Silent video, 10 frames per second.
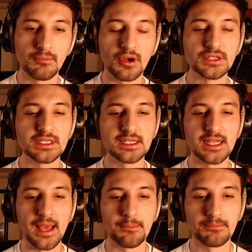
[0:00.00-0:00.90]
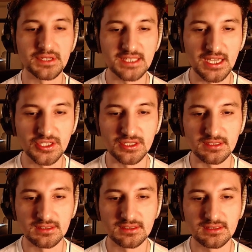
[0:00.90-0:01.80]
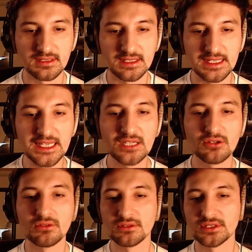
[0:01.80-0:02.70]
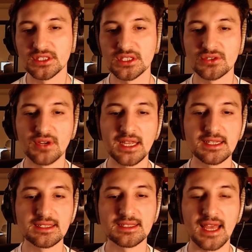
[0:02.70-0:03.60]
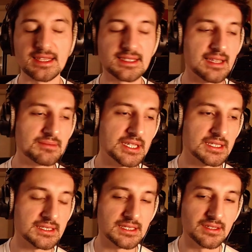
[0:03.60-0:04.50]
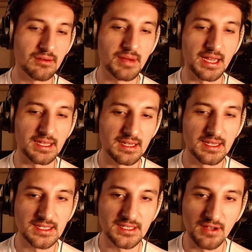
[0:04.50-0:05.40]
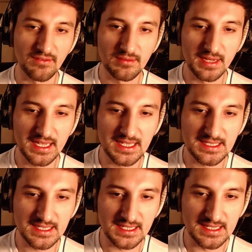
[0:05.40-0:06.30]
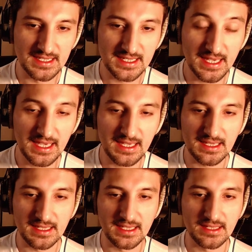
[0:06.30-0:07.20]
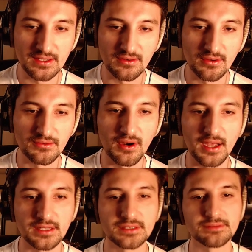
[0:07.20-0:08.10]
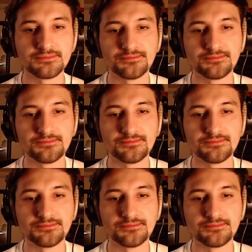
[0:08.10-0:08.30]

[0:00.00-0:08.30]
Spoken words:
person and possession, equal to the greatest and subject to nobody. So everybody is a king in their own right.